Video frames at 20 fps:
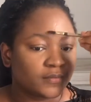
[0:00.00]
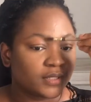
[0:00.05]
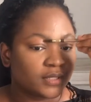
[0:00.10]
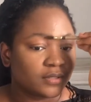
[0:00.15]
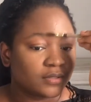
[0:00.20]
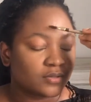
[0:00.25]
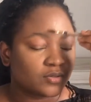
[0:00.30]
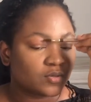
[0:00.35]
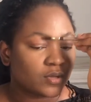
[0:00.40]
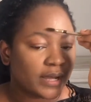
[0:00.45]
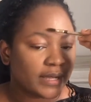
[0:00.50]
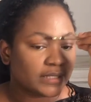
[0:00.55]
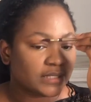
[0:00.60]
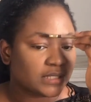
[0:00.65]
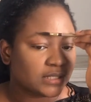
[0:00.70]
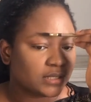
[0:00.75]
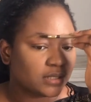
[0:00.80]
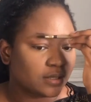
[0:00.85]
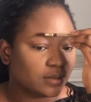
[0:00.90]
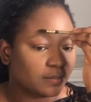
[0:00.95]
So I
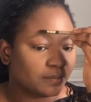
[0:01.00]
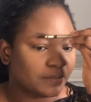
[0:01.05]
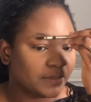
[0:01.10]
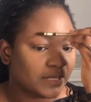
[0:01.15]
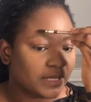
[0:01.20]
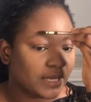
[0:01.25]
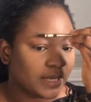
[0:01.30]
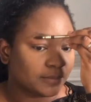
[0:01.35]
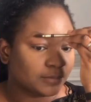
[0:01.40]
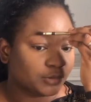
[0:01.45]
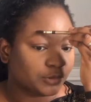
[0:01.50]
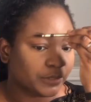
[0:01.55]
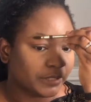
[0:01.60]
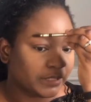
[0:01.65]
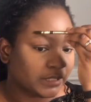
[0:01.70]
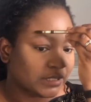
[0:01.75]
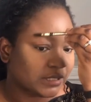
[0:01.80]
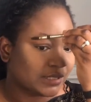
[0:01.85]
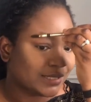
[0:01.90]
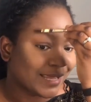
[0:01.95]
did the PM
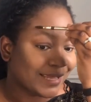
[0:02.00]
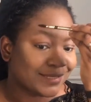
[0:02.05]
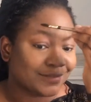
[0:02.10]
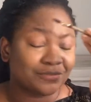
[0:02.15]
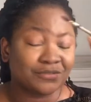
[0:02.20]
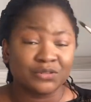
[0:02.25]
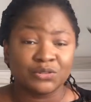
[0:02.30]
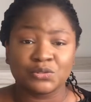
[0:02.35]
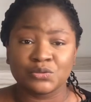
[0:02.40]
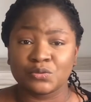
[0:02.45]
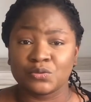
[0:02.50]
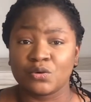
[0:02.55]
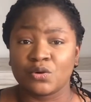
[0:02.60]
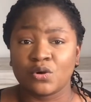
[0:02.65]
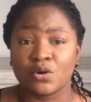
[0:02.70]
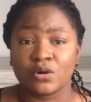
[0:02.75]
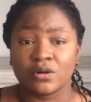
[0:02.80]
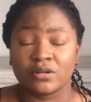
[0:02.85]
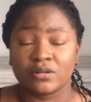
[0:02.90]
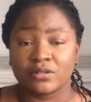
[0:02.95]
training. I even took
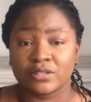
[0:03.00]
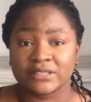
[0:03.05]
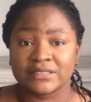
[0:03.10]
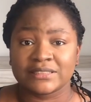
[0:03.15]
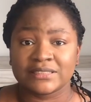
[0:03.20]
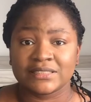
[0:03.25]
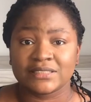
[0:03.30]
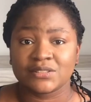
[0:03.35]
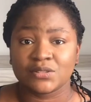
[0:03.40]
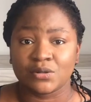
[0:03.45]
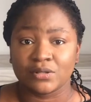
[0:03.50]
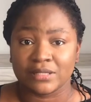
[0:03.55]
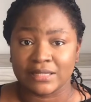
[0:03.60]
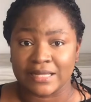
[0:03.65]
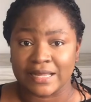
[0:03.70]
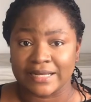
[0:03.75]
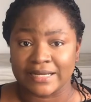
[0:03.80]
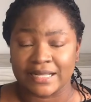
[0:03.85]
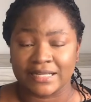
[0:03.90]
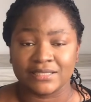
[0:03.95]
courses
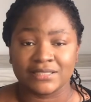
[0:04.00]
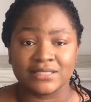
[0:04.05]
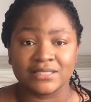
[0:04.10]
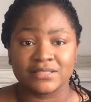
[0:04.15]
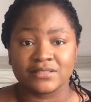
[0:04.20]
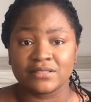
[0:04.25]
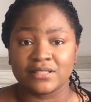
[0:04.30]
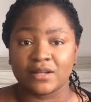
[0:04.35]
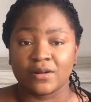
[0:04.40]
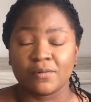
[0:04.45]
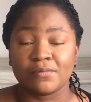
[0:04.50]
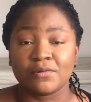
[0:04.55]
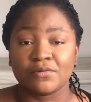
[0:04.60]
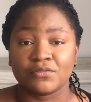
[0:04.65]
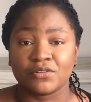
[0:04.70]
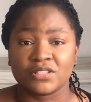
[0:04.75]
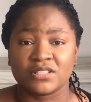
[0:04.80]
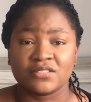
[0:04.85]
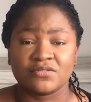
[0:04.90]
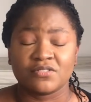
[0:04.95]
online. I did a couple of
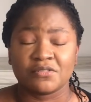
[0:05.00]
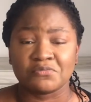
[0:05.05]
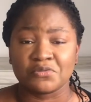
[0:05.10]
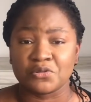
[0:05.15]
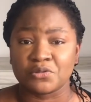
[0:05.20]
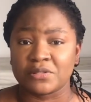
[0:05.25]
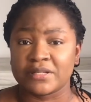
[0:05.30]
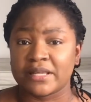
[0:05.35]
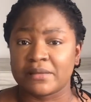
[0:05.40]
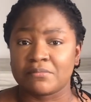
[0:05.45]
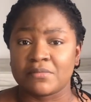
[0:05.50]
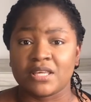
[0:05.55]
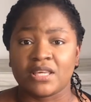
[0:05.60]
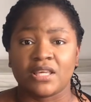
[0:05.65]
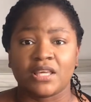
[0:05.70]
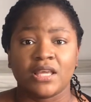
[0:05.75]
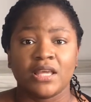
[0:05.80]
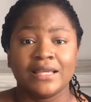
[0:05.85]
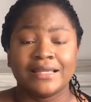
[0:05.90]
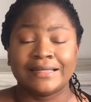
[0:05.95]
courses from Udemy,
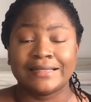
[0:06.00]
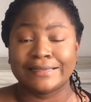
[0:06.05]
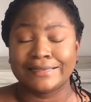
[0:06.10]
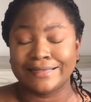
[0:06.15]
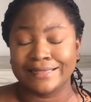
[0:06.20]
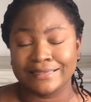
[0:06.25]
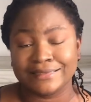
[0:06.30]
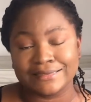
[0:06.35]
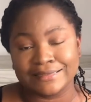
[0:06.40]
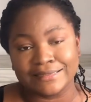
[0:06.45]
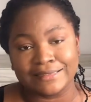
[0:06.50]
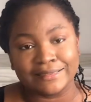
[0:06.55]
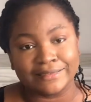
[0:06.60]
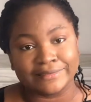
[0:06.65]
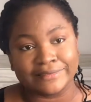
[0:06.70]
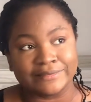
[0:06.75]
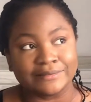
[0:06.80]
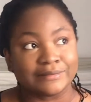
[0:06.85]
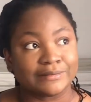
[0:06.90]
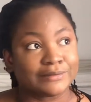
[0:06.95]
LinkedIn
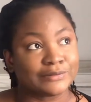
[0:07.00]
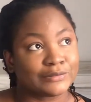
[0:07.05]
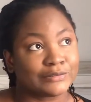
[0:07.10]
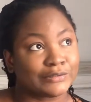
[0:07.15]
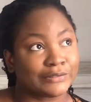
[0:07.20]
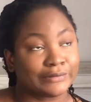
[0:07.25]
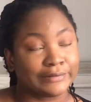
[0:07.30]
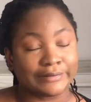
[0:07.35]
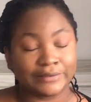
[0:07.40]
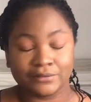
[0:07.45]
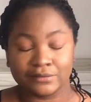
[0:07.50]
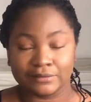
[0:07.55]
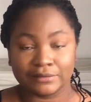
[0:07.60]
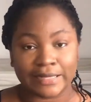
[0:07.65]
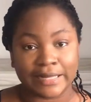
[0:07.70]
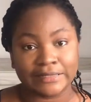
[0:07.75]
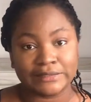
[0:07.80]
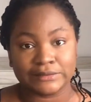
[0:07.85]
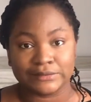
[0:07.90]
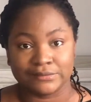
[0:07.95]
Learning, because your girl
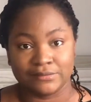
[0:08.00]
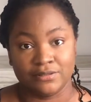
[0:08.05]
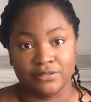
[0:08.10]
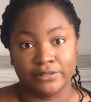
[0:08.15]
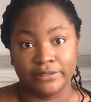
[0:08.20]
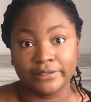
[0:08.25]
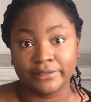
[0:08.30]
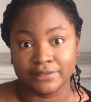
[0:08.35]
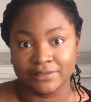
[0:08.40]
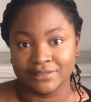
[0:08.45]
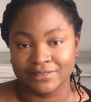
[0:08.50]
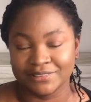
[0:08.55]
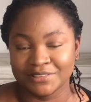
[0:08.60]
likes to learn.